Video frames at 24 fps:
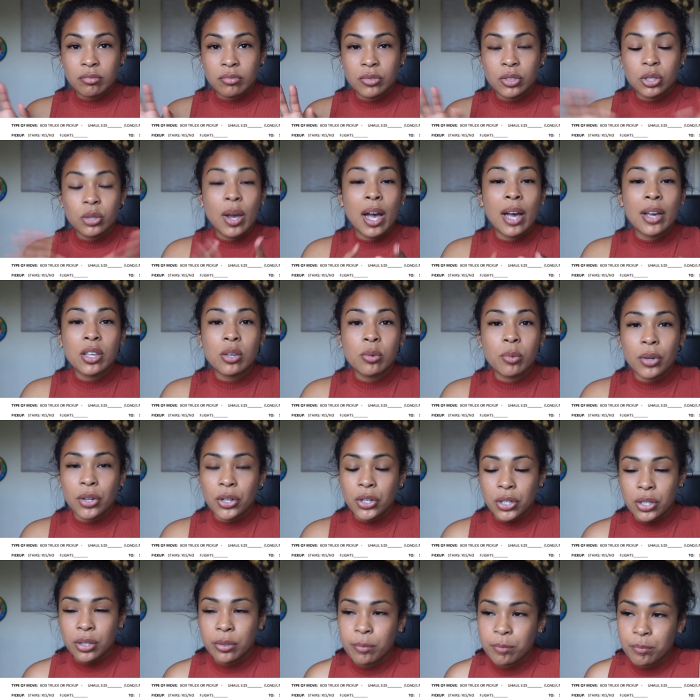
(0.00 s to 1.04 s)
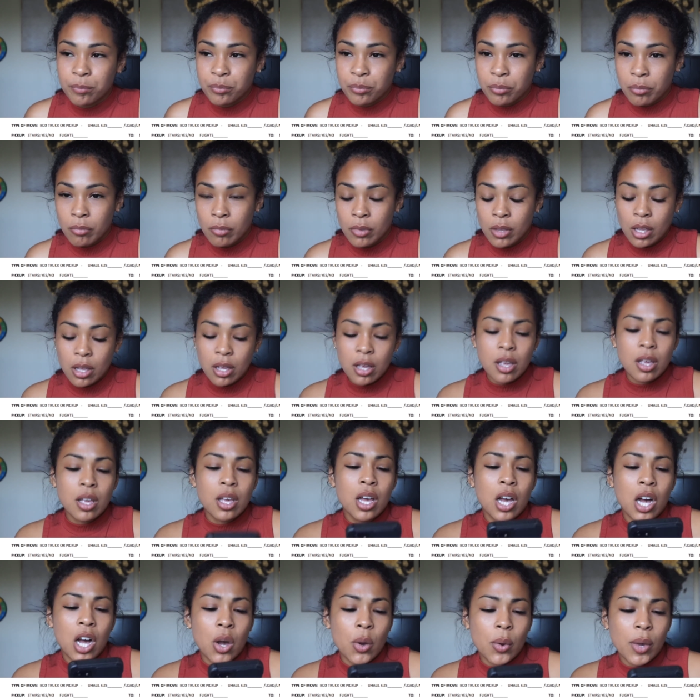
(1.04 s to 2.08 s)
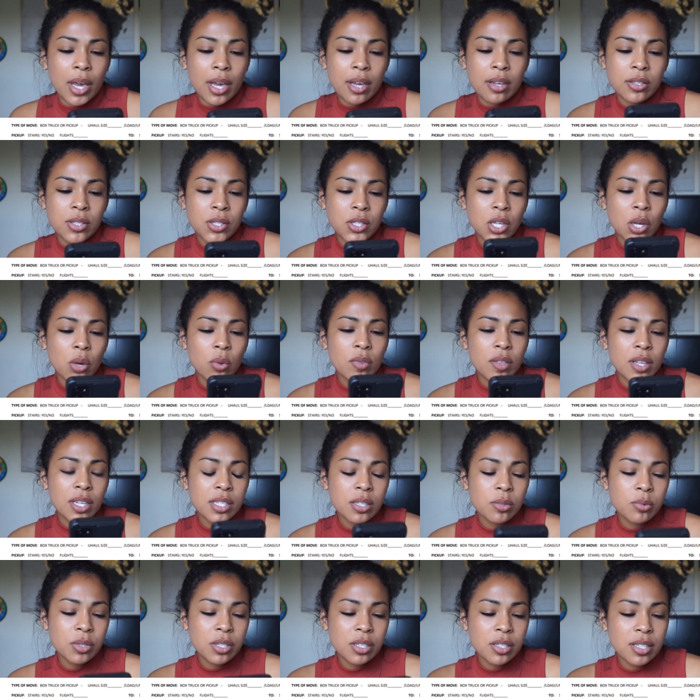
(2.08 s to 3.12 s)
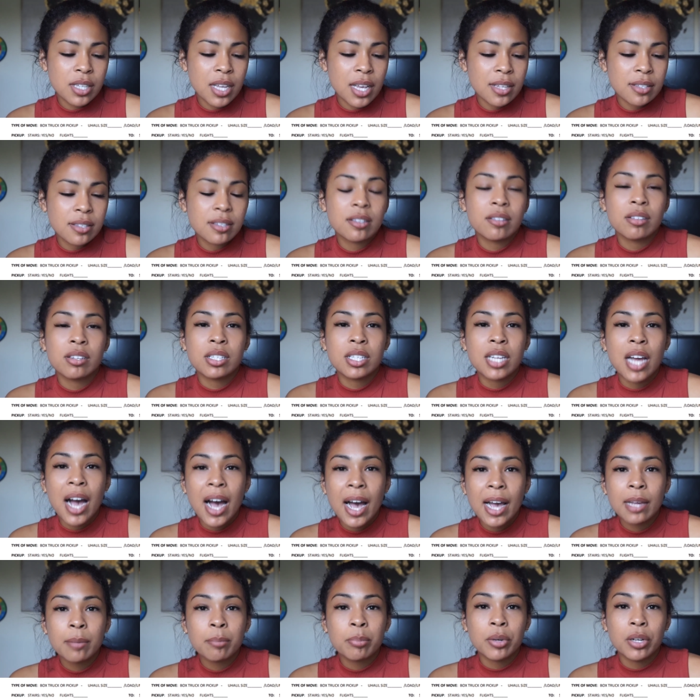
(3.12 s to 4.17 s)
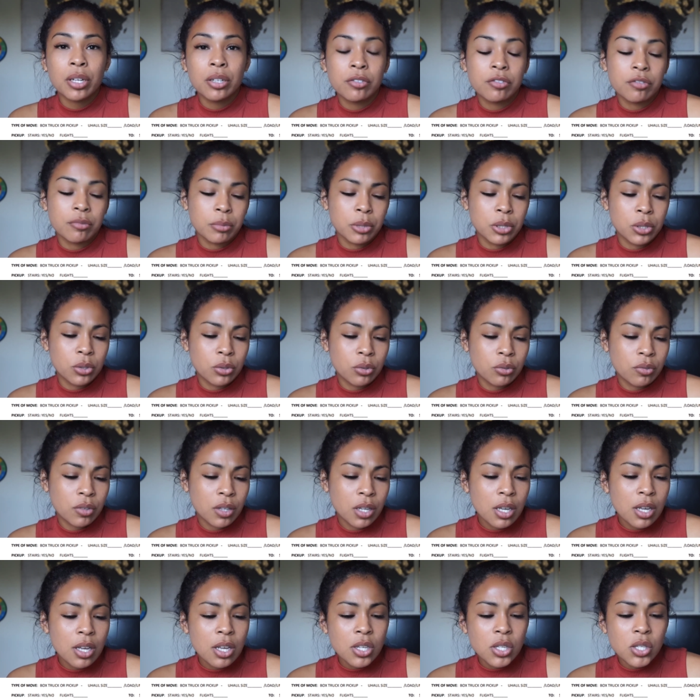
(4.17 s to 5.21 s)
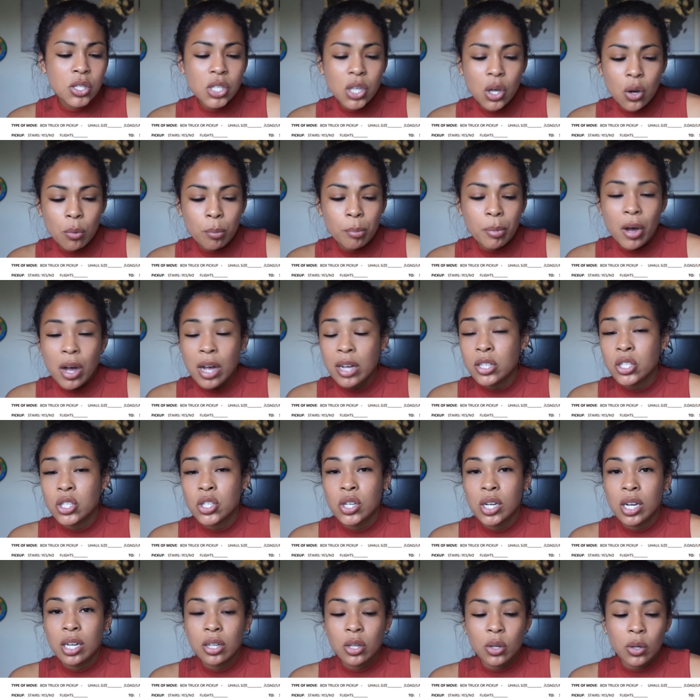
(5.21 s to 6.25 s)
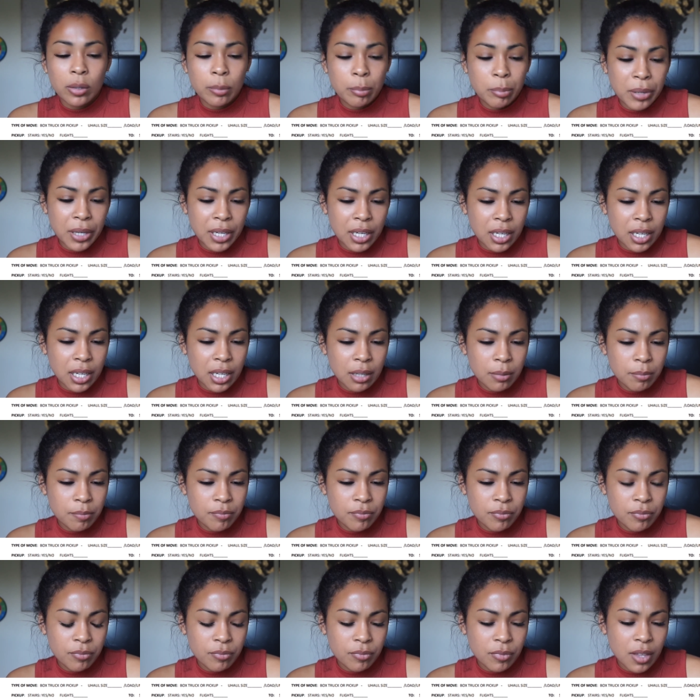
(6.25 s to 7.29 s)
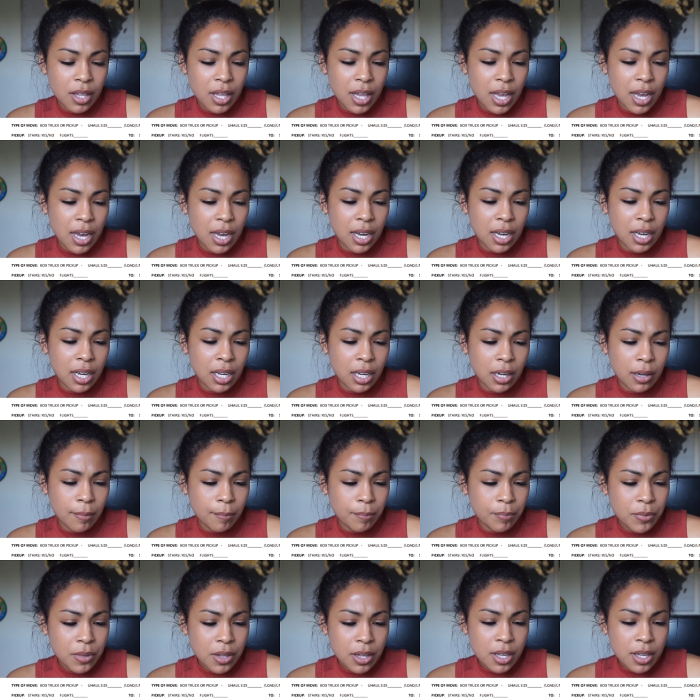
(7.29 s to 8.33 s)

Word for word: do how you want to do. Okay, so this one says the type of move. So box truck or pickup. Um,